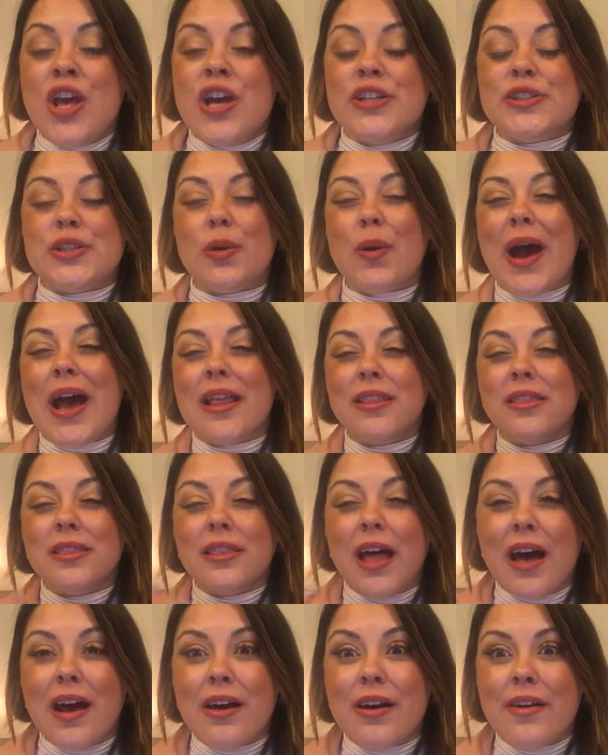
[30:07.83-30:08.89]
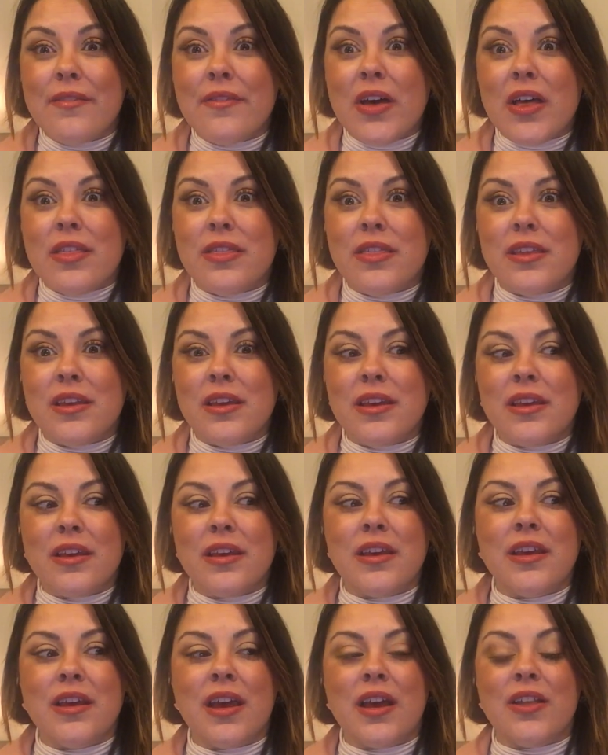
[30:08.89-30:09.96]
So I love
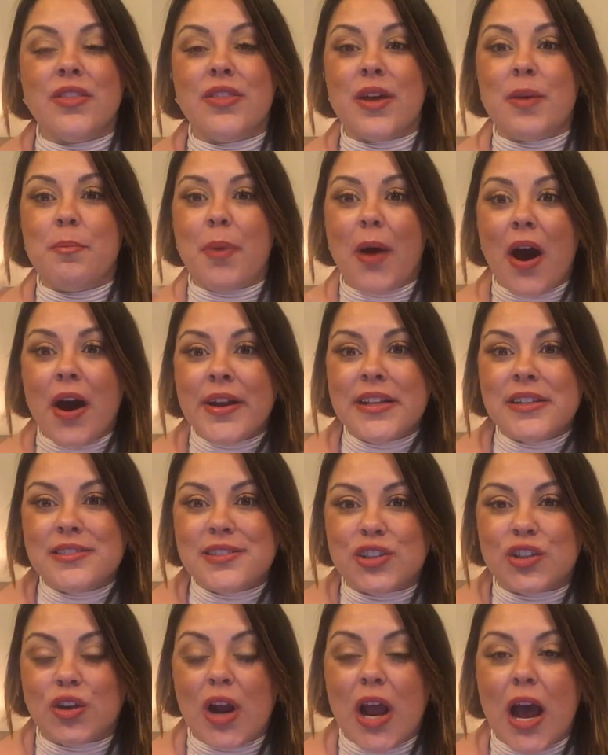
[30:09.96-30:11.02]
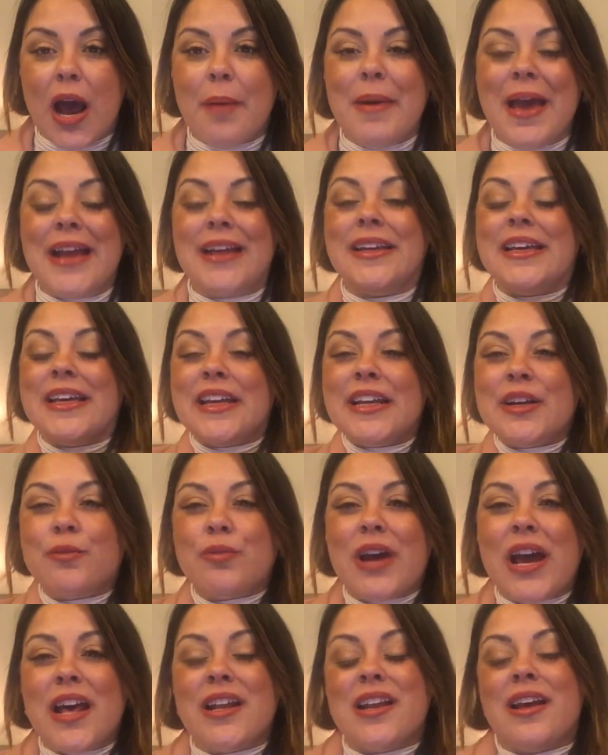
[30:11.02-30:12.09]
the body scrub and getting
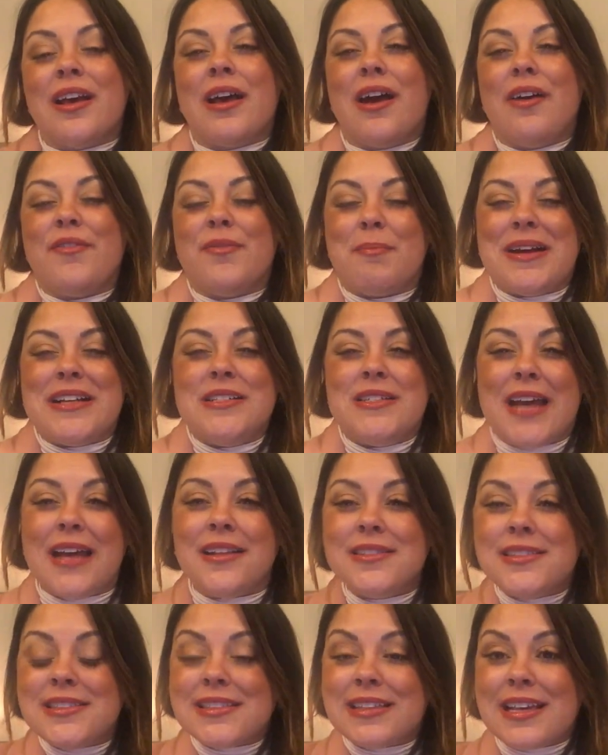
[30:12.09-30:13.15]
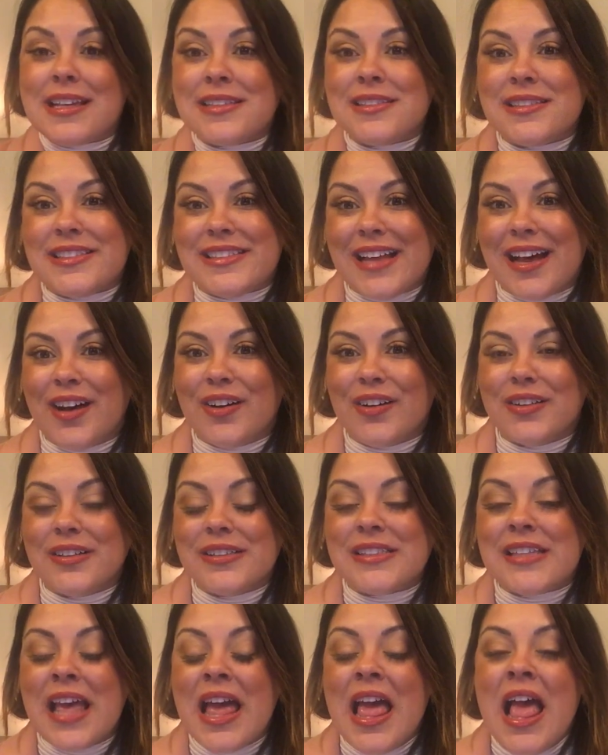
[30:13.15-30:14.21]
rid of my dead skin
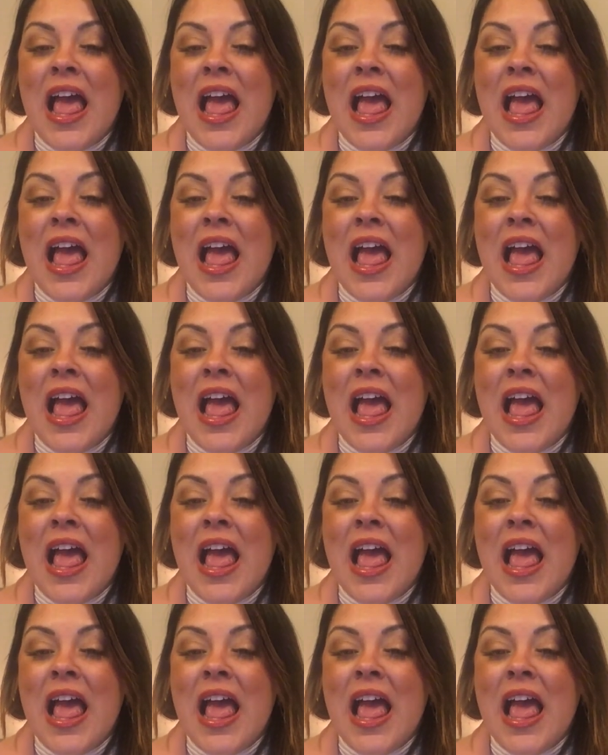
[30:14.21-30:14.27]
cells.